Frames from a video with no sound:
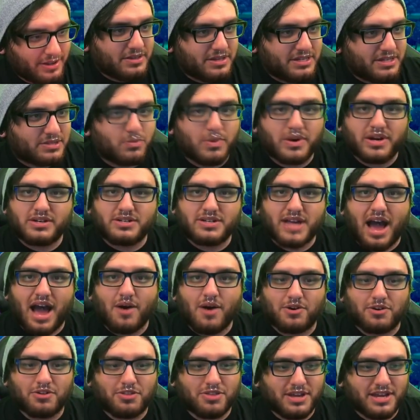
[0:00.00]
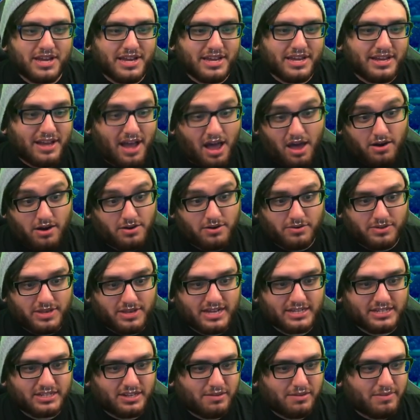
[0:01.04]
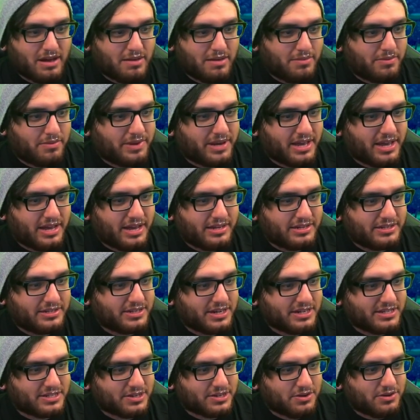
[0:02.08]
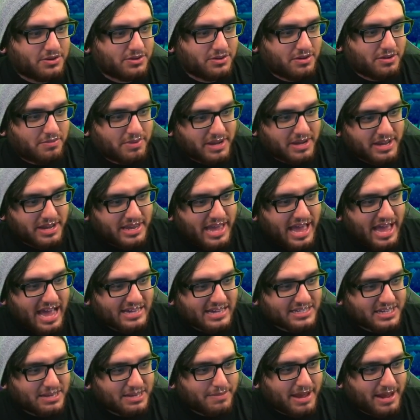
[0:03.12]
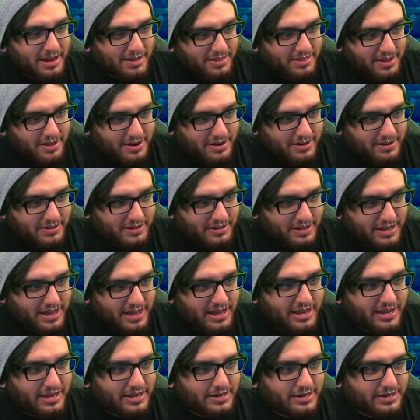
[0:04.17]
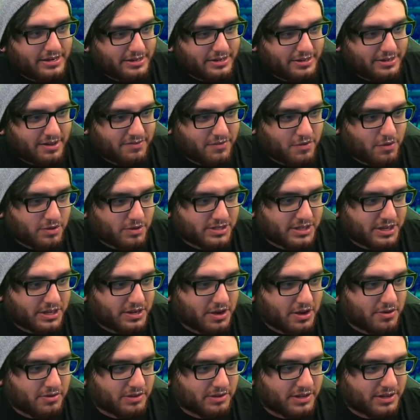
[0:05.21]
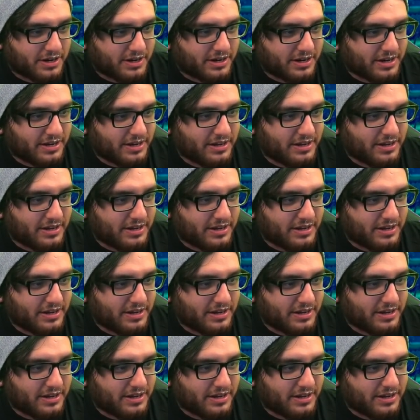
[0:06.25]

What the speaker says: this weird tower thingy. I don't know what that's all about, but we got Duskull, we got Ghastly back there, and of course a Golurk.